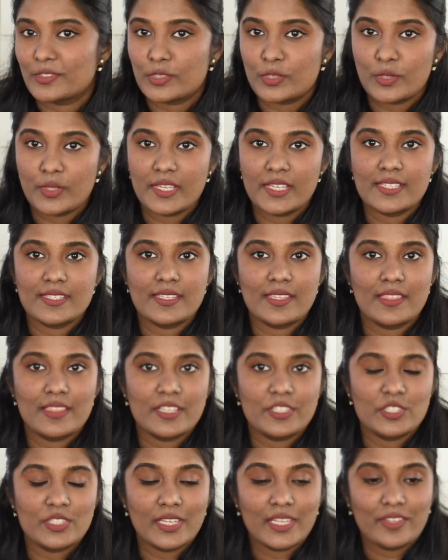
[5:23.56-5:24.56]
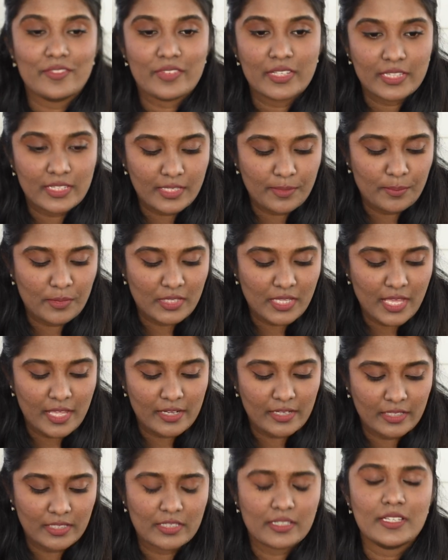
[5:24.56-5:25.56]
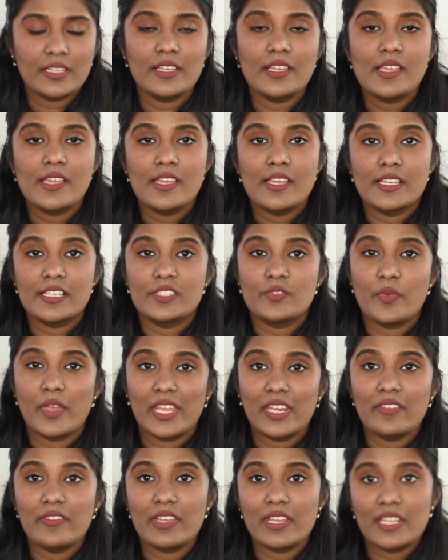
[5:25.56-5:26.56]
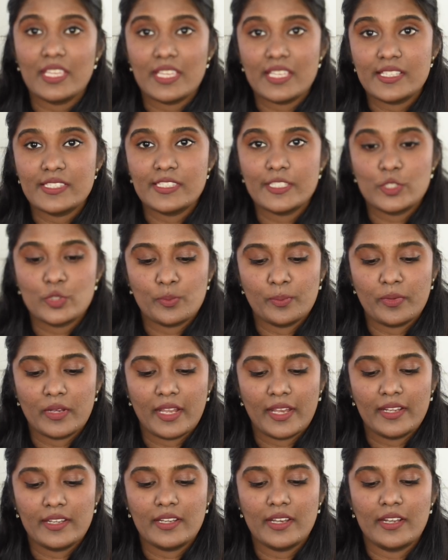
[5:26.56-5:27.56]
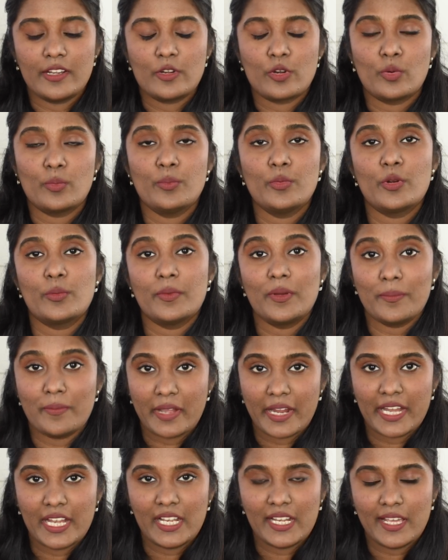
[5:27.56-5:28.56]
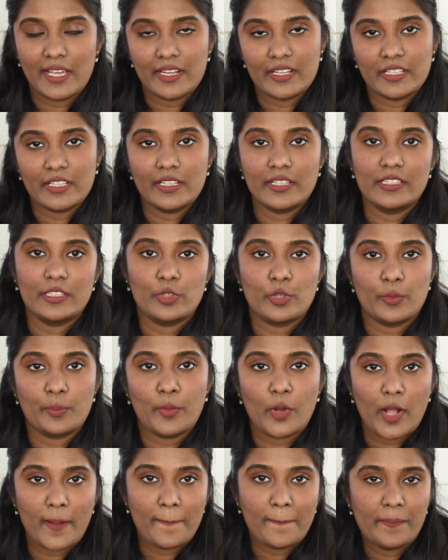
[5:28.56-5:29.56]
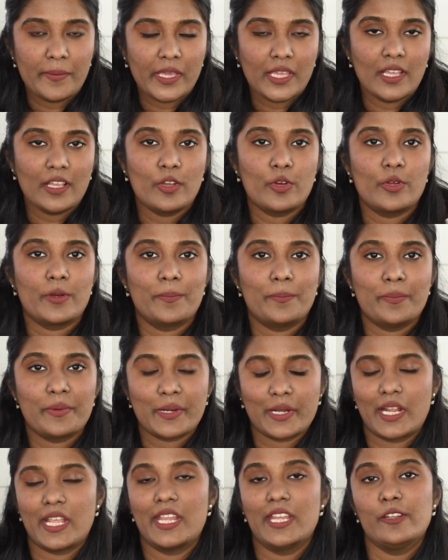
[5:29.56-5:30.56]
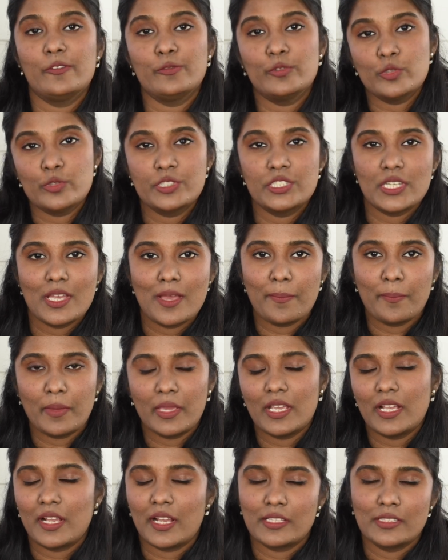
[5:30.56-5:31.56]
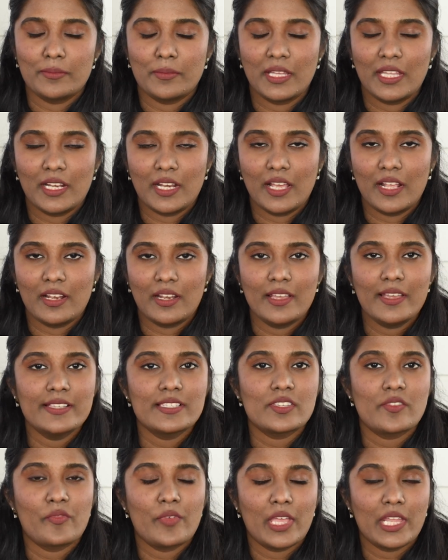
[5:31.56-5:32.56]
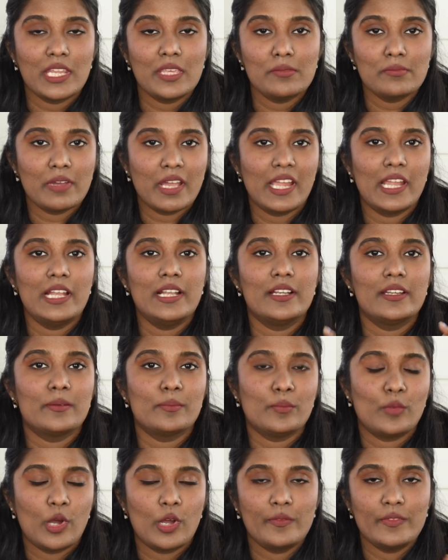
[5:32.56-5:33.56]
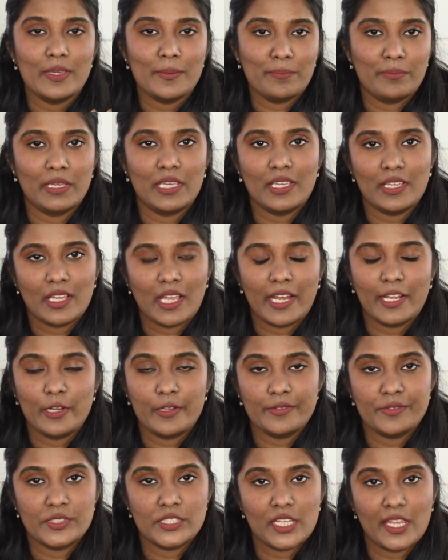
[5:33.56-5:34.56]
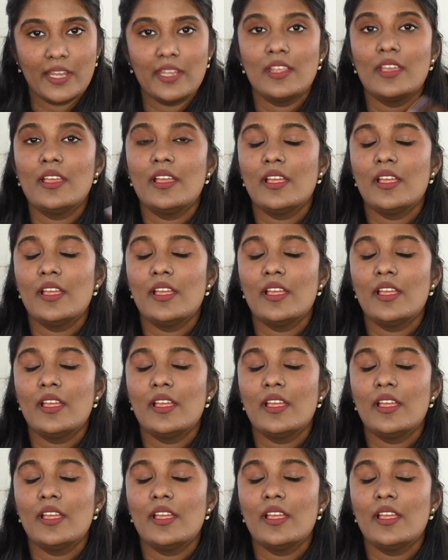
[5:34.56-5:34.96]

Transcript: So yes, in the shade vandhu ipdi dhaan irukku. It's very very easy to blend and romba romba mild ah irukku. And popping or bright fuchsia pink andha maadhirala illa. It's a very mild mauvey pink kind of shade.